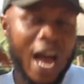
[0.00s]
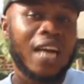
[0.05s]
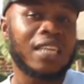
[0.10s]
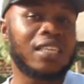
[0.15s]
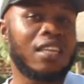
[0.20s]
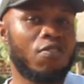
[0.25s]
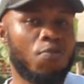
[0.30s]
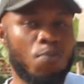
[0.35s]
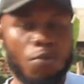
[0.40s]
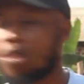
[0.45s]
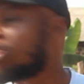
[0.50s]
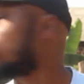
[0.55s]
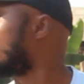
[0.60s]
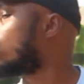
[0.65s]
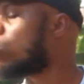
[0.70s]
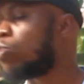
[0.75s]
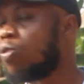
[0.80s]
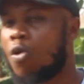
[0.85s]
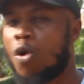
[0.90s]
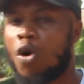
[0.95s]
active
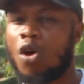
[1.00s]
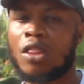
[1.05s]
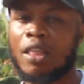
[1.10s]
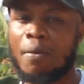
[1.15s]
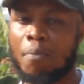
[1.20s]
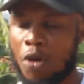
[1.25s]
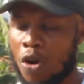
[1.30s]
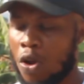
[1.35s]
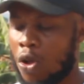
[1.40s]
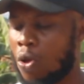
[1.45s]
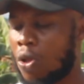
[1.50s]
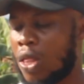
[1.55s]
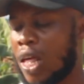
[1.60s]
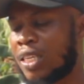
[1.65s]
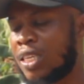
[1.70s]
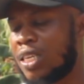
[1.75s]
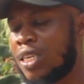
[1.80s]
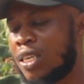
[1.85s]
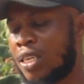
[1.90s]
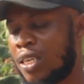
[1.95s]
molecule, or the molecule
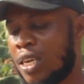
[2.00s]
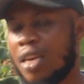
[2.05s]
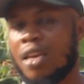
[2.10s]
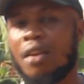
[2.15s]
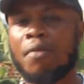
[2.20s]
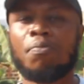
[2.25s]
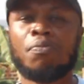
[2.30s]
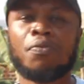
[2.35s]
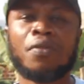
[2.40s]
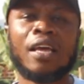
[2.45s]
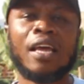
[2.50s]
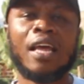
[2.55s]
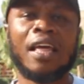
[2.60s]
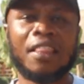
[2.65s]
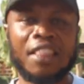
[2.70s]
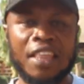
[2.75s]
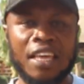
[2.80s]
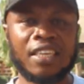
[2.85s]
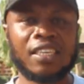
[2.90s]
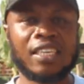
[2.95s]
that is in
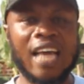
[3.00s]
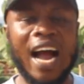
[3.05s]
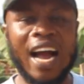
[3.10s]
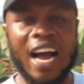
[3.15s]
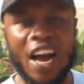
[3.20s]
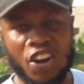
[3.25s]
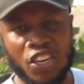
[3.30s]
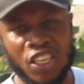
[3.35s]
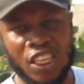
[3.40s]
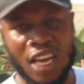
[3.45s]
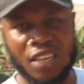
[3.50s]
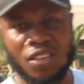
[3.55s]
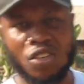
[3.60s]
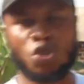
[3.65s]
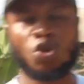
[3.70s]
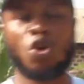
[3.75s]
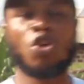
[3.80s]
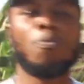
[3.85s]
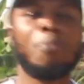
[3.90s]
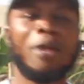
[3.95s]
these acaricides.
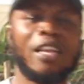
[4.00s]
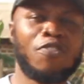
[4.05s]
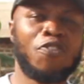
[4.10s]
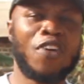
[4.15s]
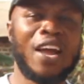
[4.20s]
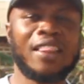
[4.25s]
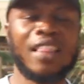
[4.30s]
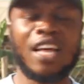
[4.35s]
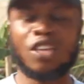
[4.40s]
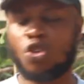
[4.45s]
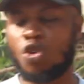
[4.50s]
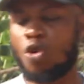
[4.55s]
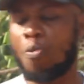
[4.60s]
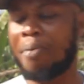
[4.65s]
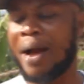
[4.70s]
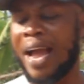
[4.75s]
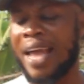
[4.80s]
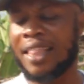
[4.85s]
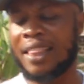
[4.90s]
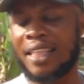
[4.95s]
So you may find that you're
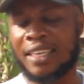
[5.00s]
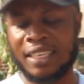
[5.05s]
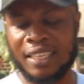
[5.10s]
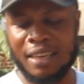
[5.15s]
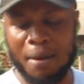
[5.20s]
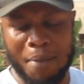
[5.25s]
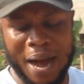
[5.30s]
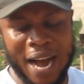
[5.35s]
buying the same